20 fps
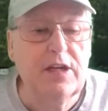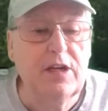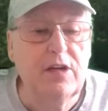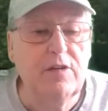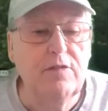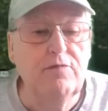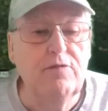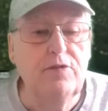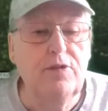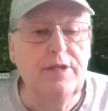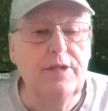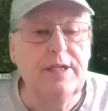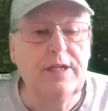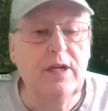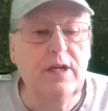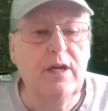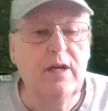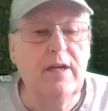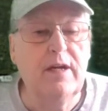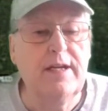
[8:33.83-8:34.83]
Oh,
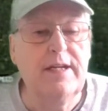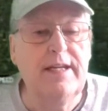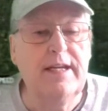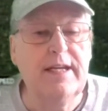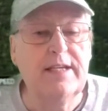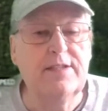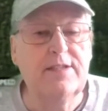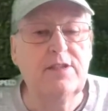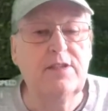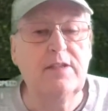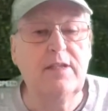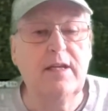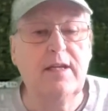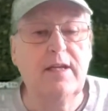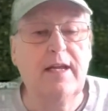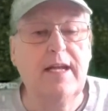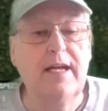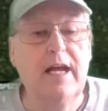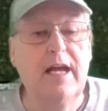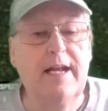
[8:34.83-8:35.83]
yes,
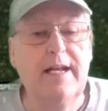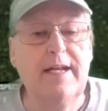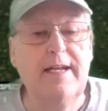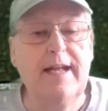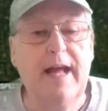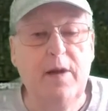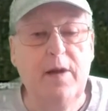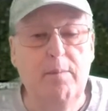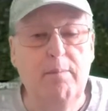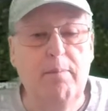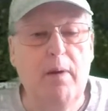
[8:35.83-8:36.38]
I got it now.